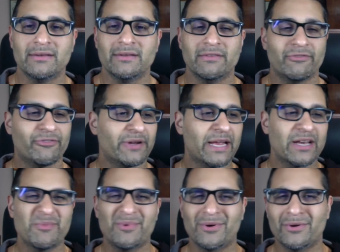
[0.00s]
Forget
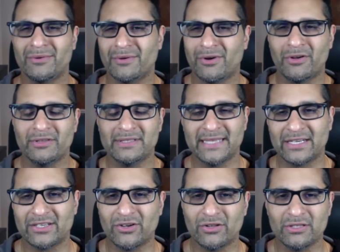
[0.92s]
about all the
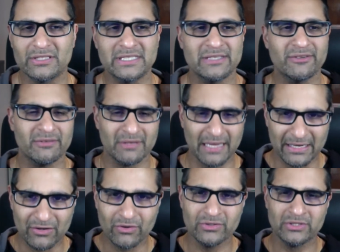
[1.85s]
technology, like
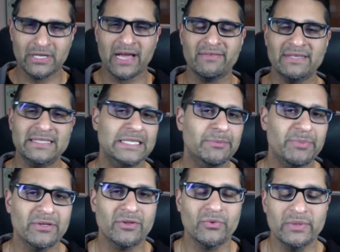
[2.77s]
diving deep
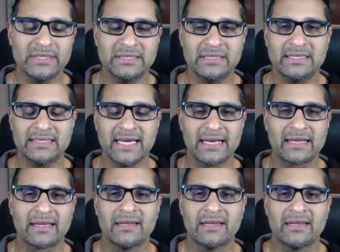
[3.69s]
into the weeds of the tech.